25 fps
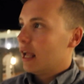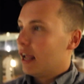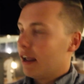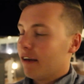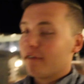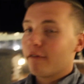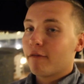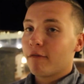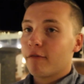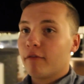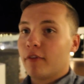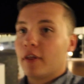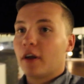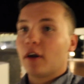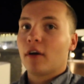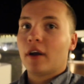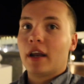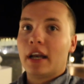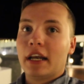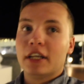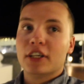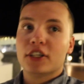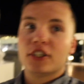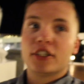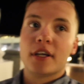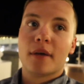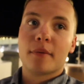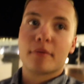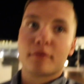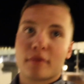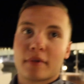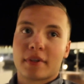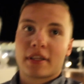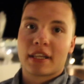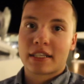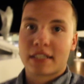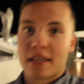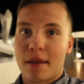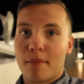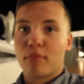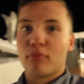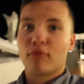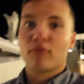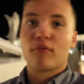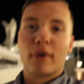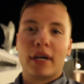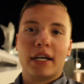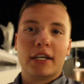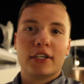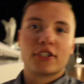if there are any ships with us. I'm
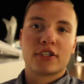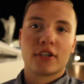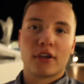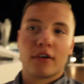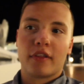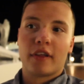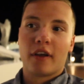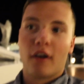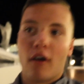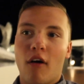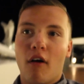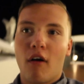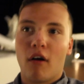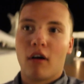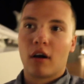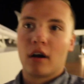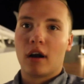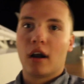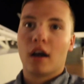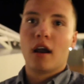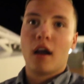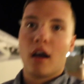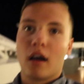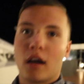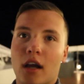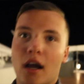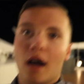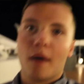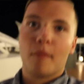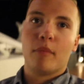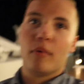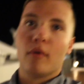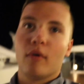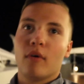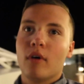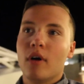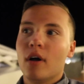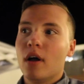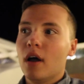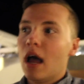pretty sure there are a couple.